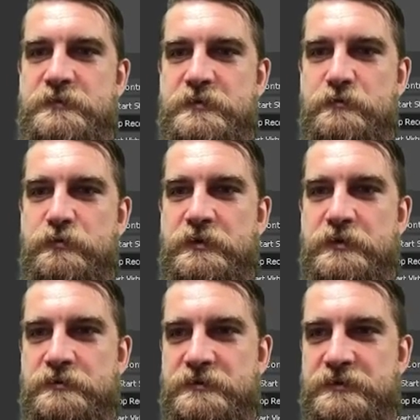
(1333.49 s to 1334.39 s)
These are pretty
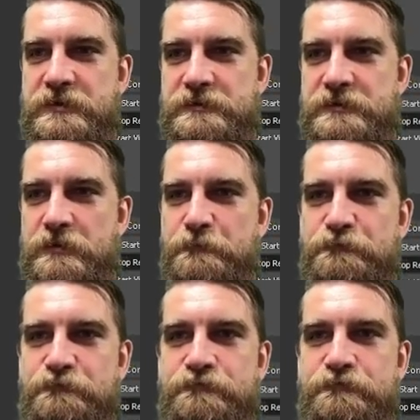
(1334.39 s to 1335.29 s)
interesting. So
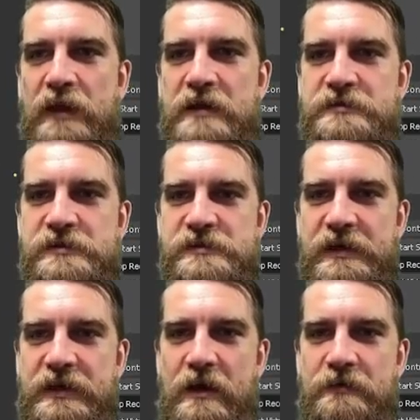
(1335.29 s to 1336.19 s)
it's just
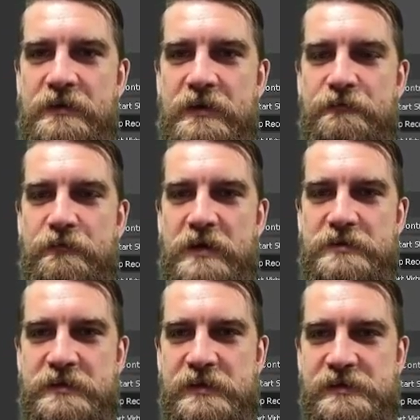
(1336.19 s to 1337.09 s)
like how the
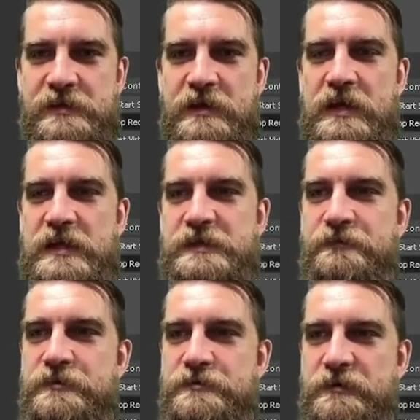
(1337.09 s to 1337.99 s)
information is
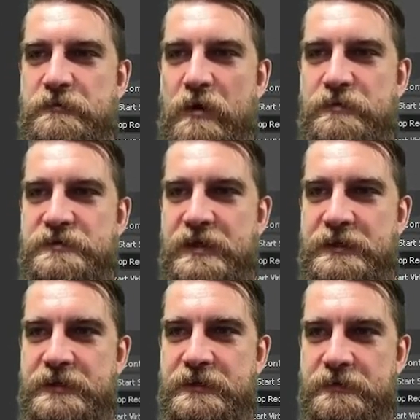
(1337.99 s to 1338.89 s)
visually
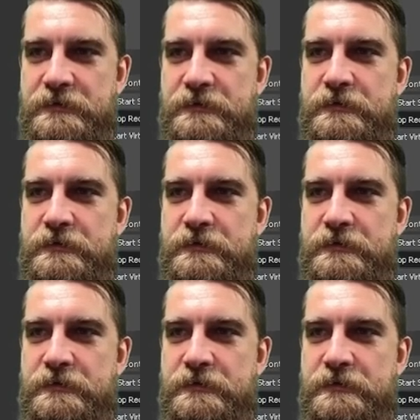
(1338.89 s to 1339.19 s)
represented here.